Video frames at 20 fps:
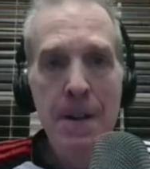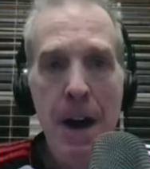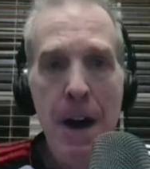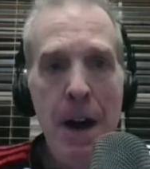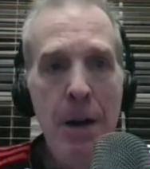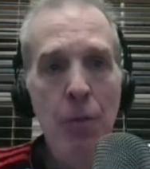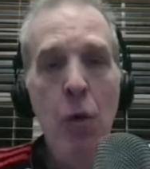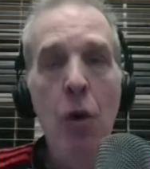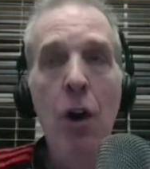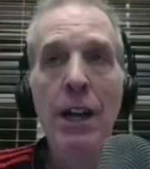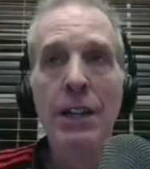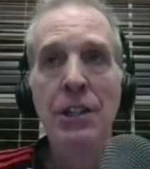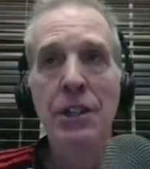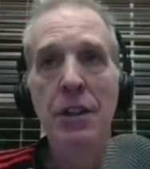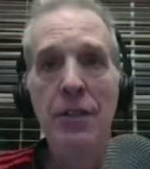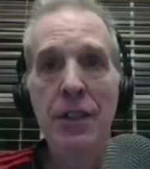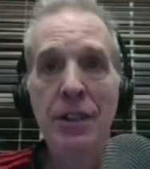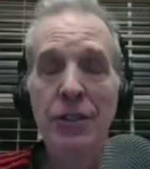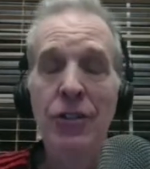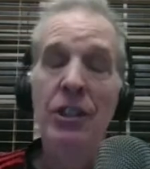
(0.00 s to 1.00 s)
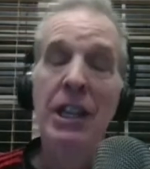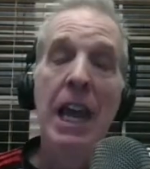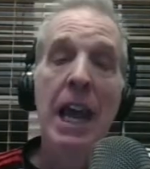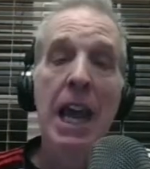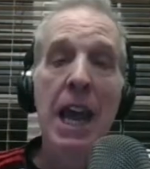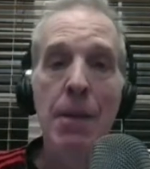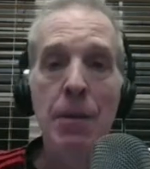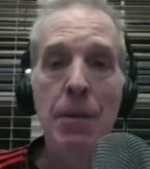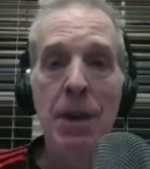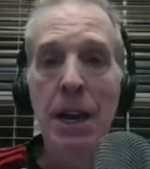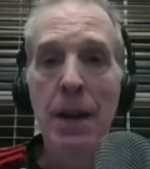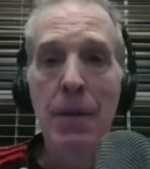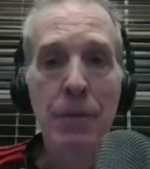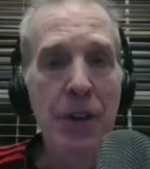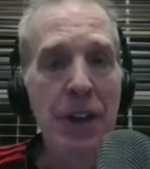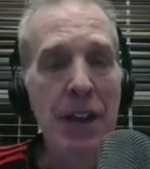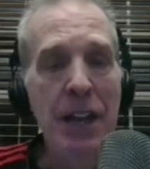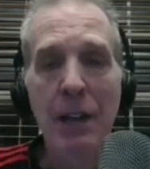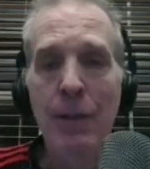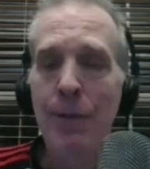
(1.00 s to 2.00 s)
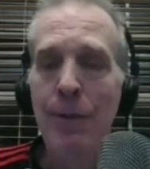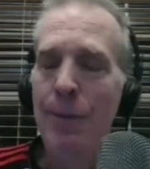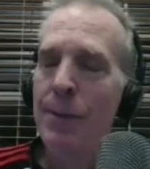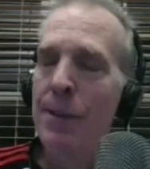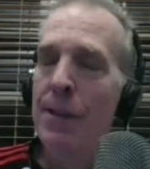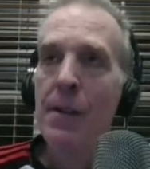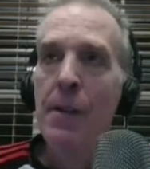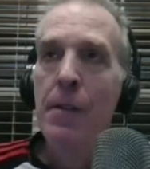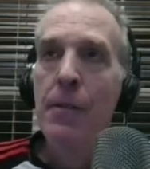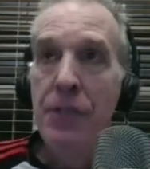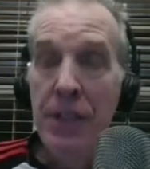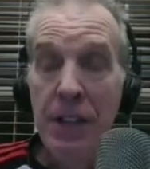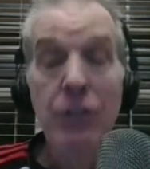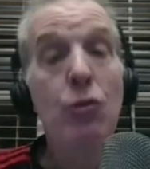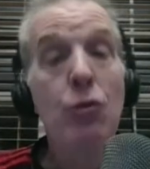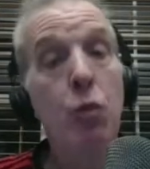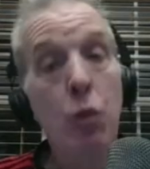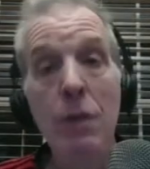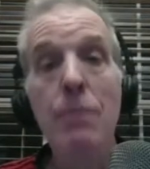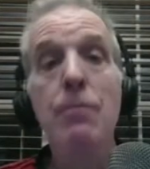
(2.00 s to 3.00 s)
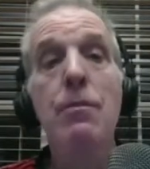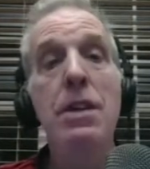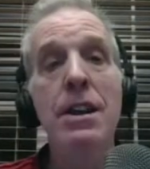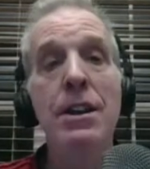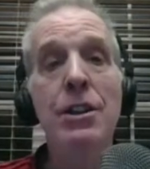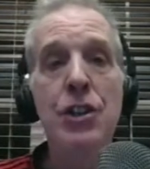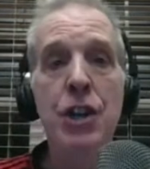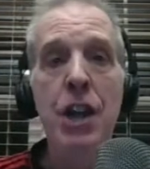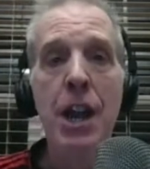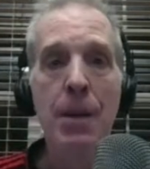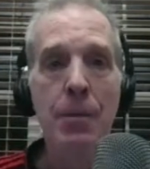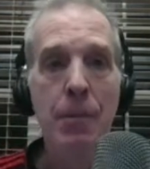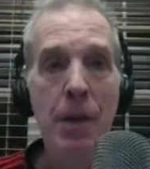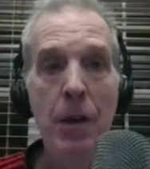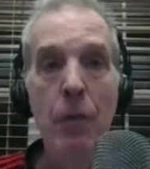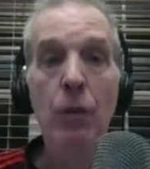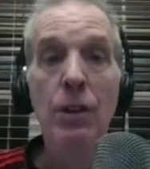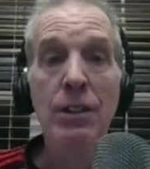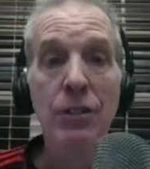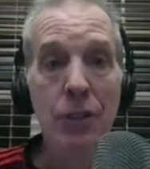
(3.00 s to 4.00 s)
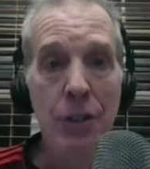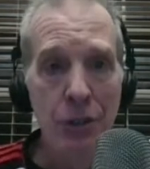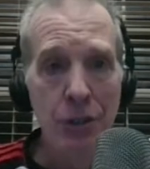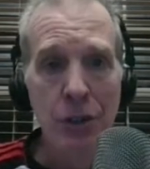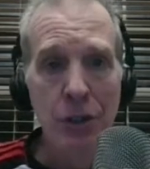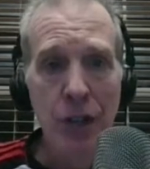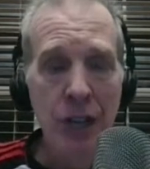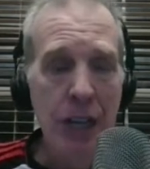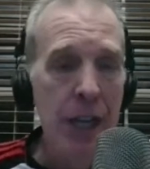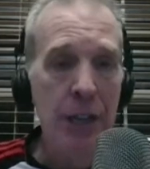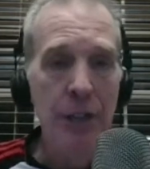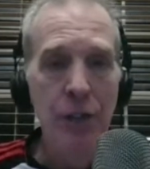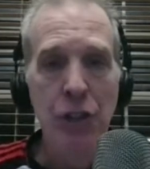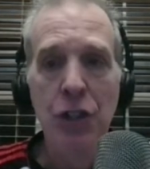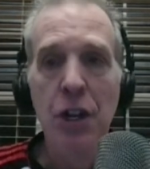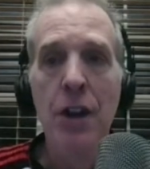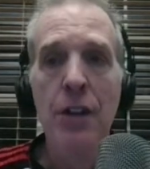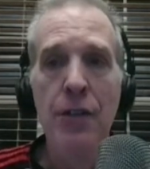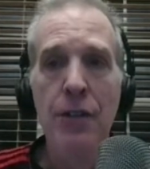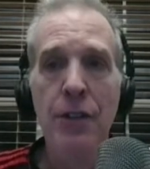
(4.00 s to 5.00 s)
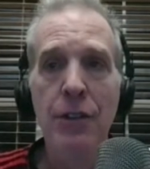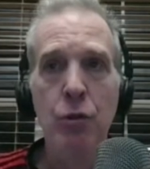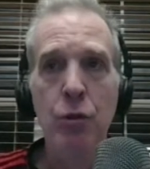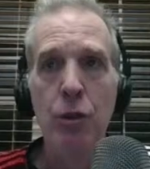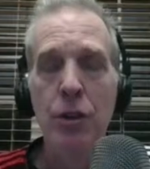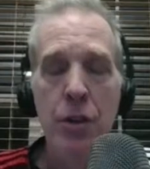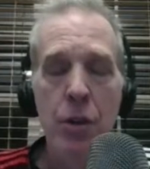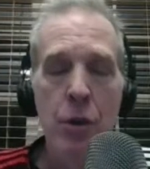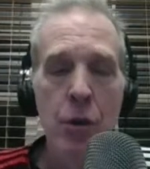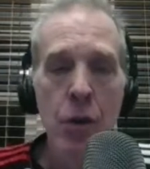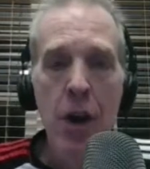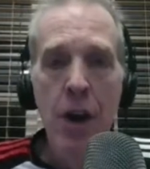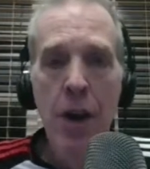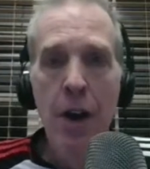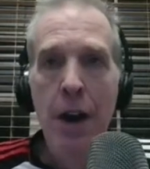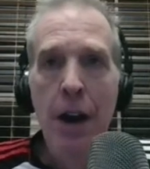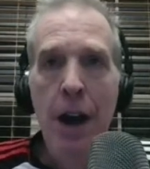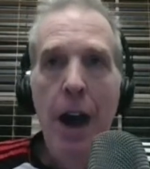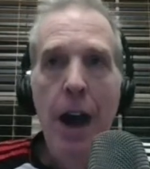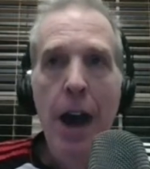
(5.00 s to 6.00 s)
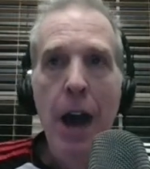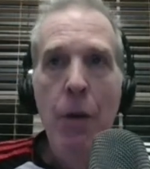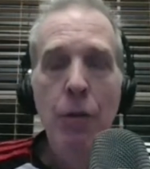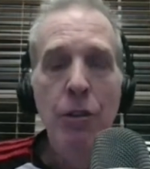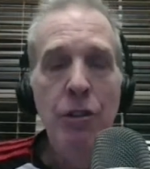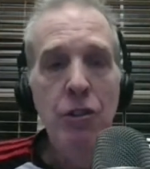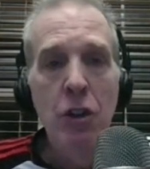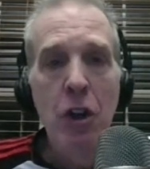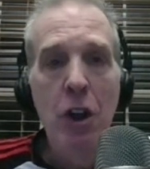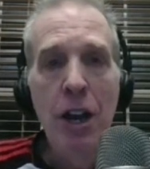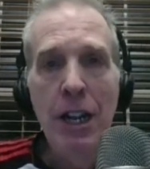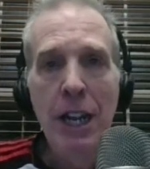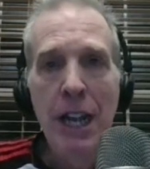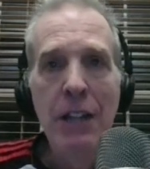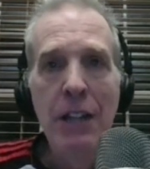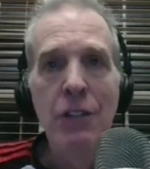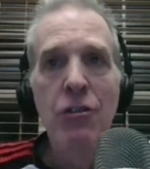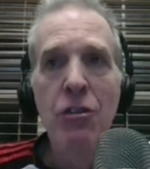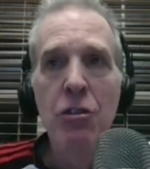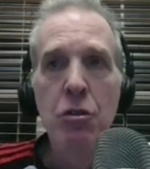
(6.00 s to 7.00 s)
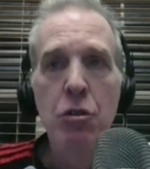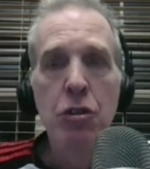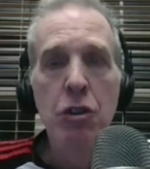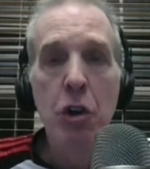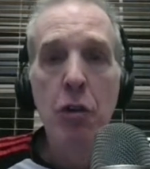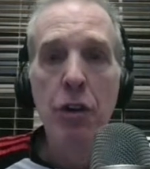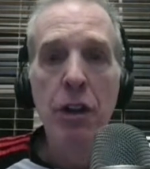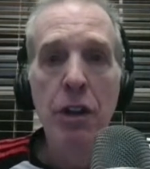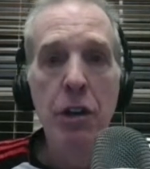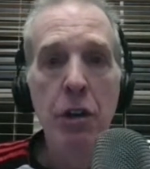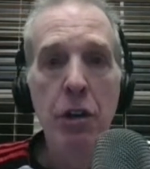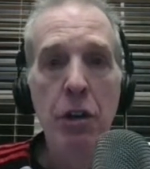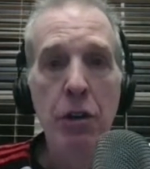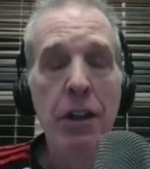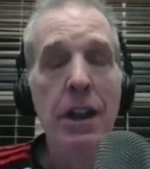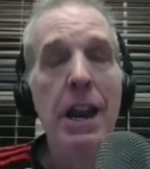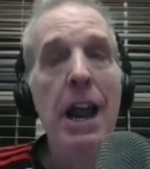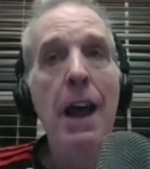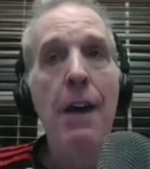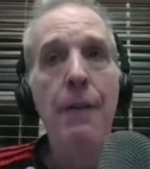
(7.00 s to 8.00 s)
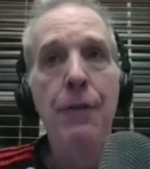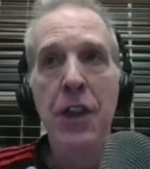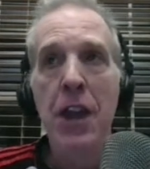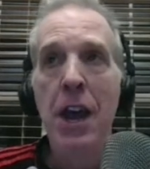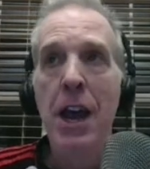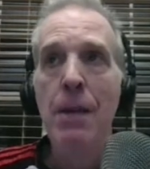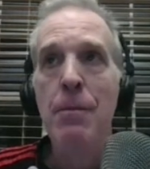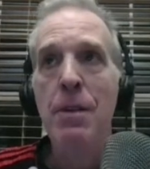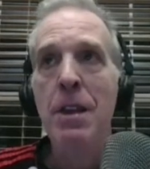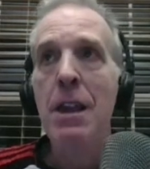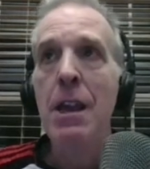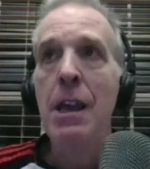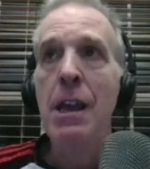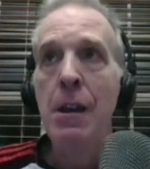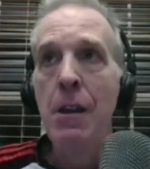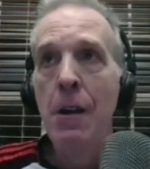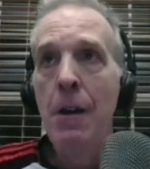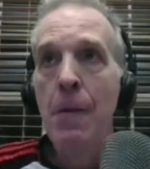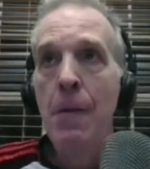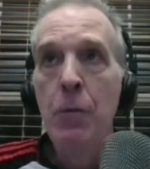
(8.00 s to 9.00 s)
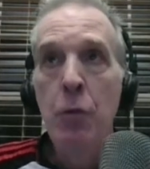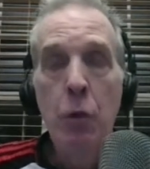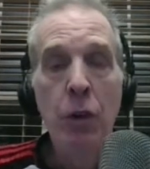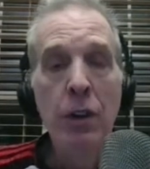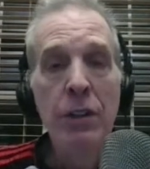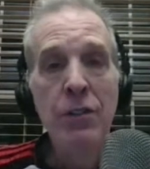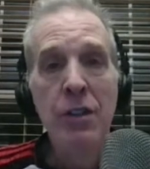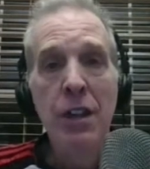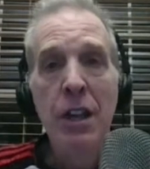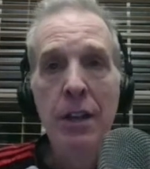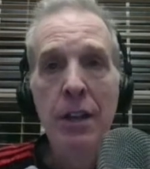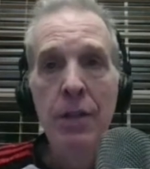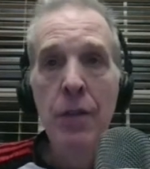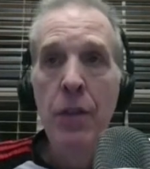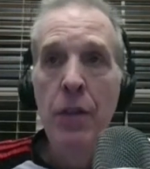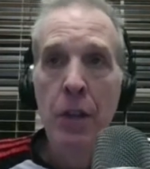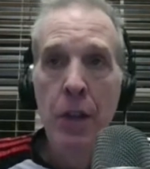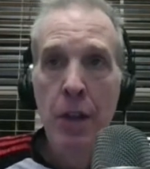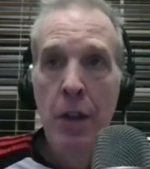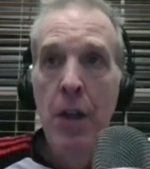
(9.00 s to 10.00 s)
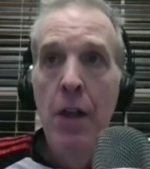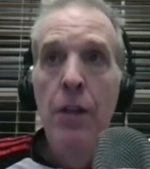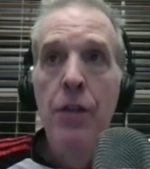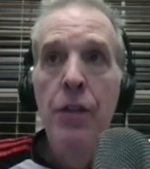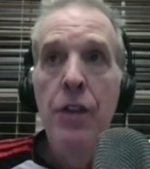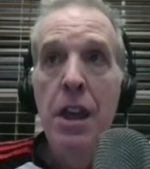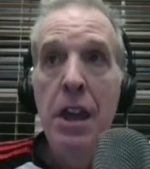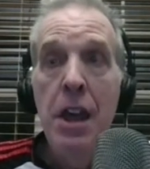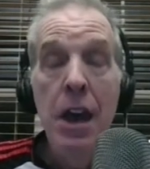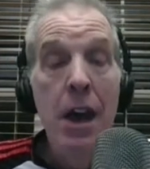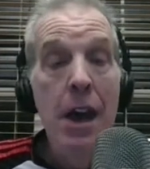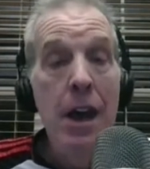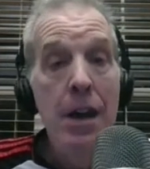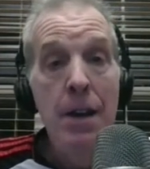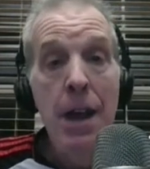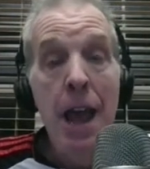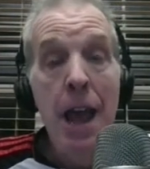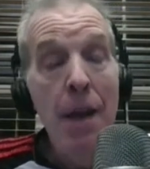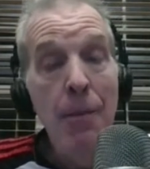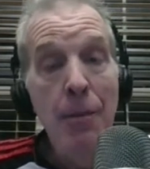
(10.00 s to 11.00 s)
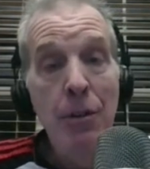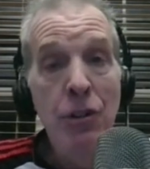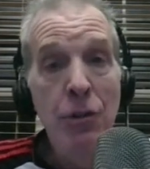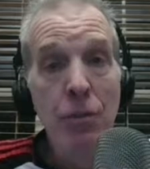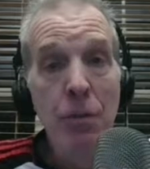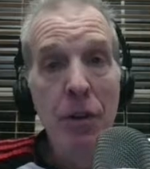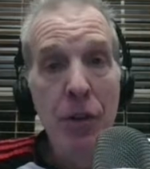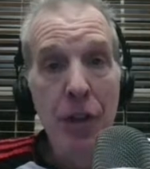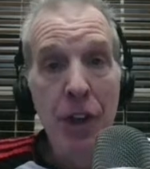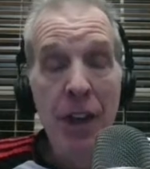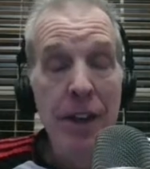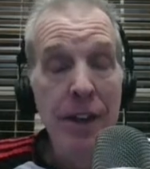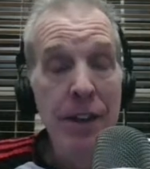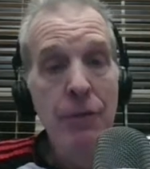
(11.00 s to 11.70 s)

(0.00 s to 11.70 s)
I'm watching this game, and I'm thinking this would be a shame. And what's interesting, and I'll share this with you, I was talking to Tony Gold at halftime. He was in the Hammersmith end.